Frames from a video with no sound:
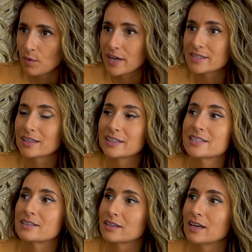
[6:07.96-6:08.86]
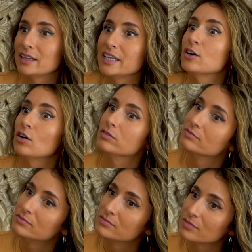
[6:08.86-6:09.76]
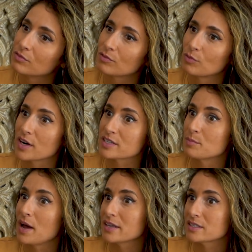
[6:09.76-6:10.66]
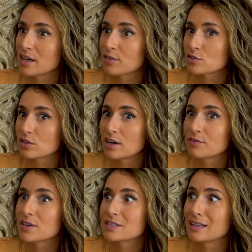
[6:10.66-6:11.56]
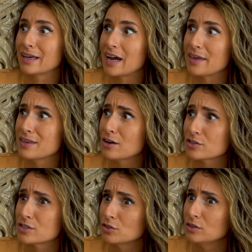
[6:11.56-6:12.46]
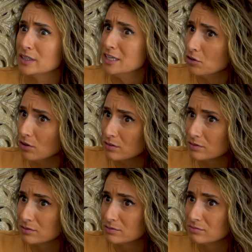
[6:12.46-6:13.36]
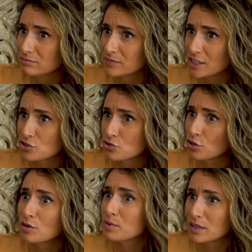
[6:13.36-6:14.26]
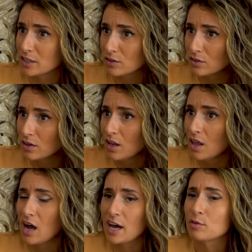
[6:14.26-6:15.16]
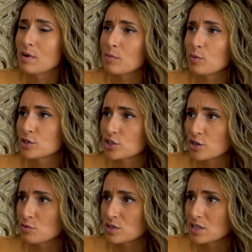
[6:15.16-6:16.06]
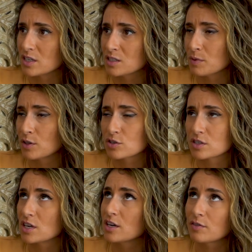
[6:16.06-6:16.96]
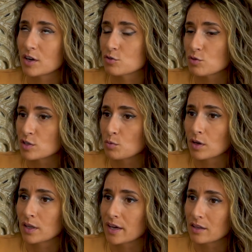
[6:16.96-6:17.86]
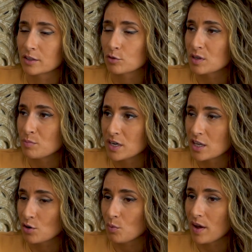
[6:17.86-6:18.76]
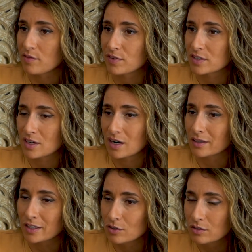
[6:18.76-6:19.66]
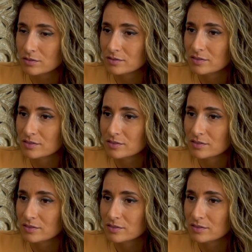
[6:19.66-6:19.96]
Right? It's at least illegal. Whereas in Pakistan, there's a lot of things that like I think are still legal that shouldn't be legal. I don't remember which countries it is, but there's a ton of countries where like literally beating your wife is not illegal.